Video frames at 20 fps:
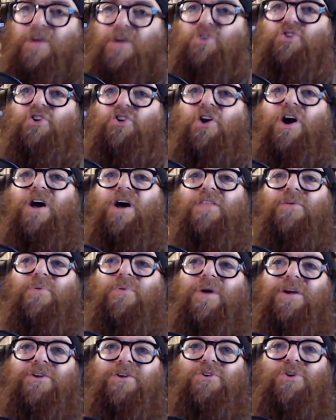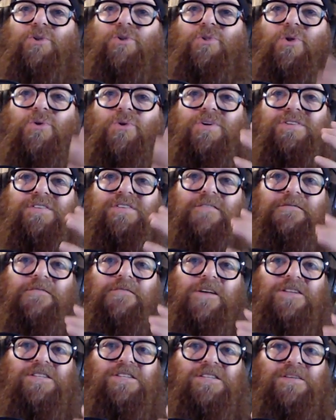picture on the record, you'll notice the
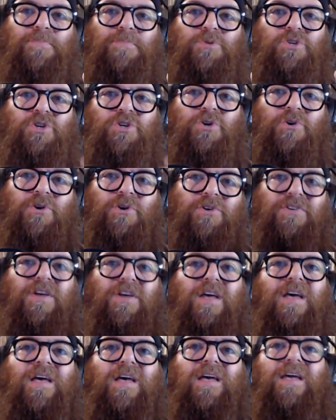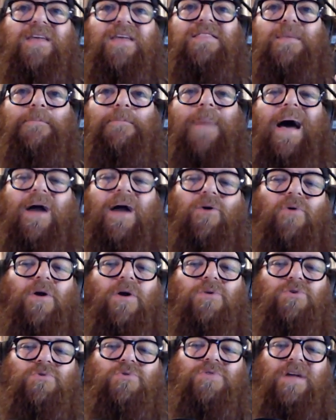face is obscured in the
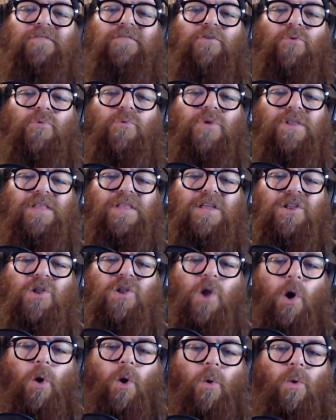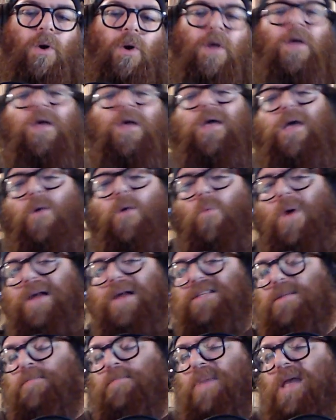background. You never really know. It
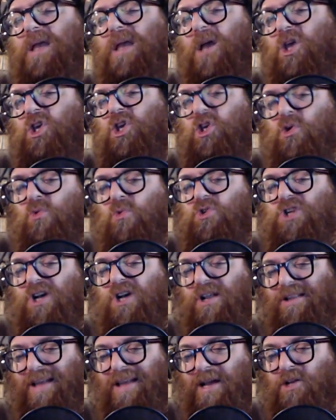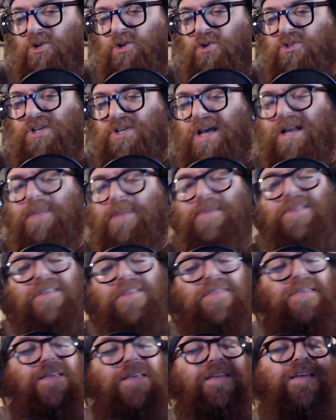winds up being a huge collector's item. And
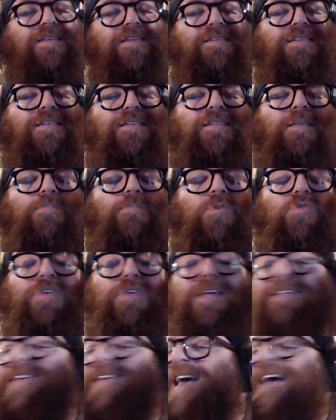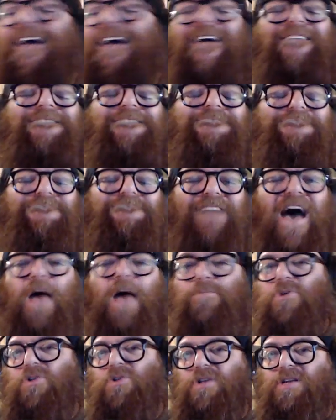the thing is that the music is
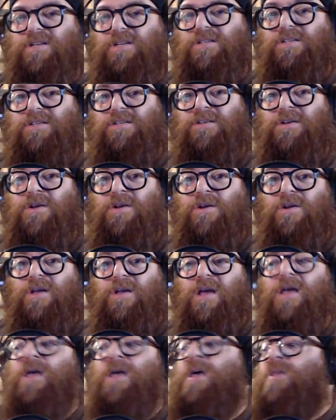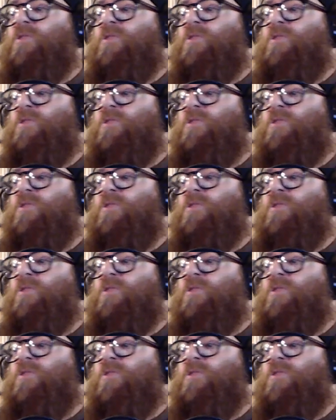fabulous. Okay,